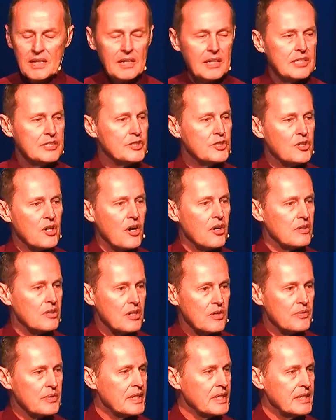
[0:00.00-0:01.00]
Is your heart
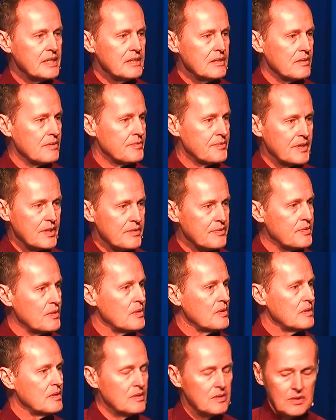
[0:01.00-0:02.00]
lonely or
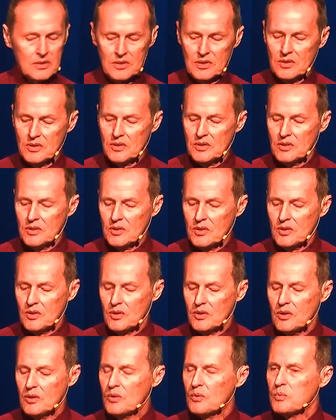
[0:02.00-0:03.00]
fearful
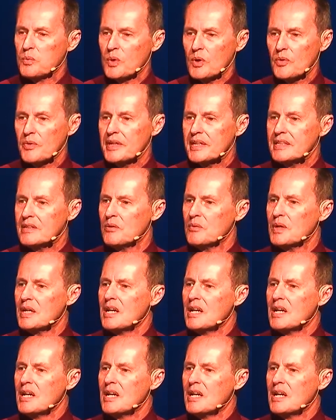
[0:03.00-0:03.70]
or worried?